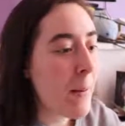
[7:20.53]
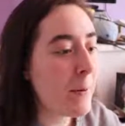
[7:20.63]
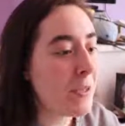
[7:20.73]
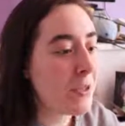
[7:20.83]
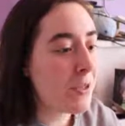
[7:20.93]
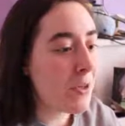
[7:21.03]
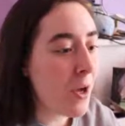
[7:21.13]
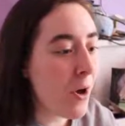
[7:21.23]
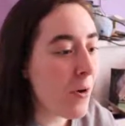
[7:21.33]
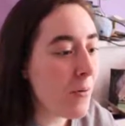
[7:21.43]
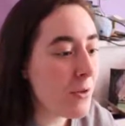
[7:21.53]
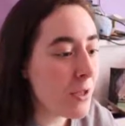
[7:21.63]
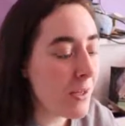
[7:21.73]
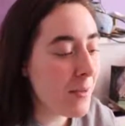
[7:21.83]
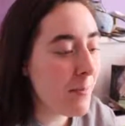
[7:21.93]
but Snow
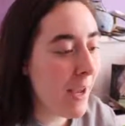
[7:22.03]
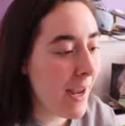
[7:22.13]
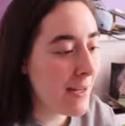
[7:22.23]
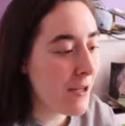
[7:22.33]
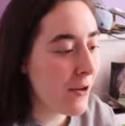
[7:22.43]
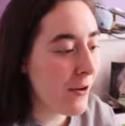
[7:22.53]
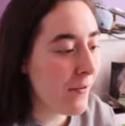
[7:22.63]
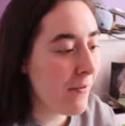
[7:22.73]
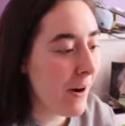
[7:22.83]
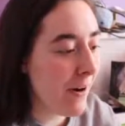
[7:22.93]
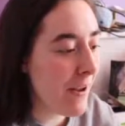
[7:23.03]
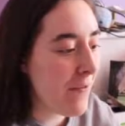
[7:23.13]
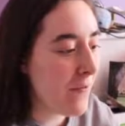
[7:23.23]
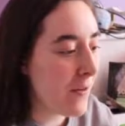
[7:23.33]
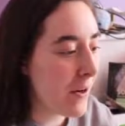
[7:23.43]
just painted her
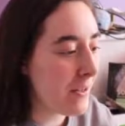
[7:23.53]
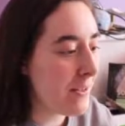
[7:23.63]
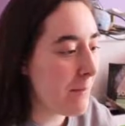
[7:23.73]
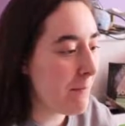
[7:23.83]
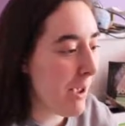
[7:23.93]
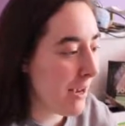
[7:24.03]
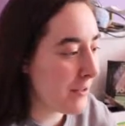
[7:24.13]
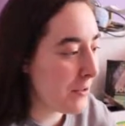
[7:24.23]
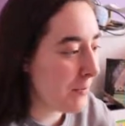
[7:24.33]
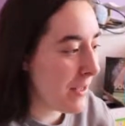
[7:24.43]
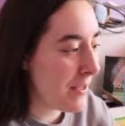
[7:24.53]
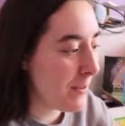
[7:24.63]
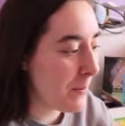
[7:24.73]
very first masterpiece,